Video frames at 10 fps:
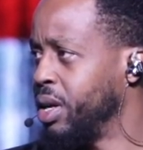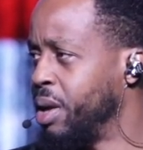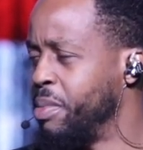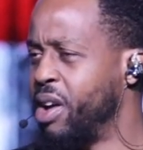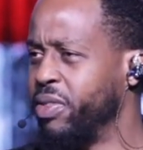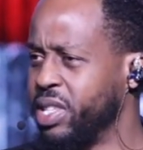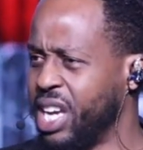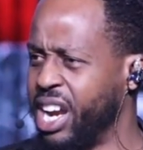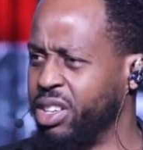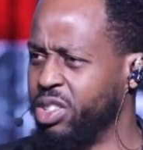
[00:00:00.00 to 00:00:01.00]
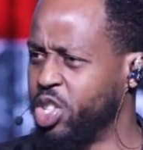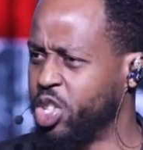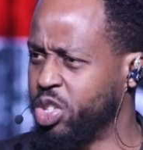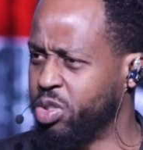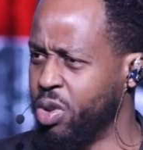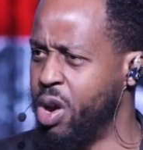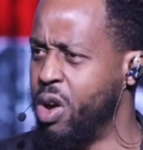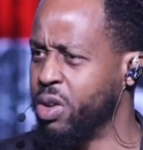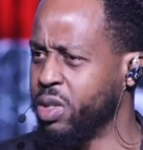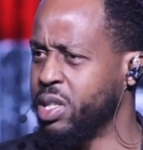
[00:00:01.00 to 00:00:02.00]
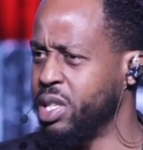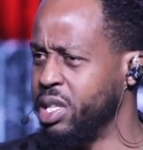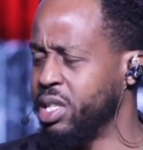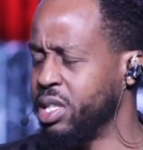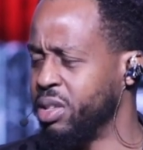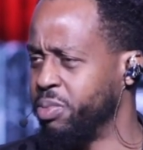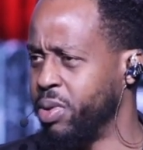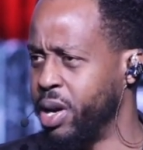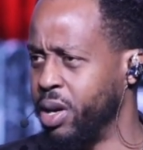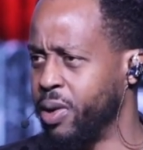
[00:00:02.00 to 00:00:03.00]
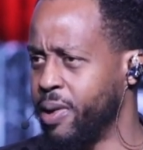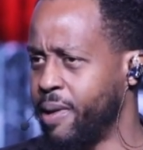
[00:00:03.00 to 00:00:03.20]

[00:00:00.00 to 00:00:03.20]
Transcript: And Melvin's had strong seasons of prayer.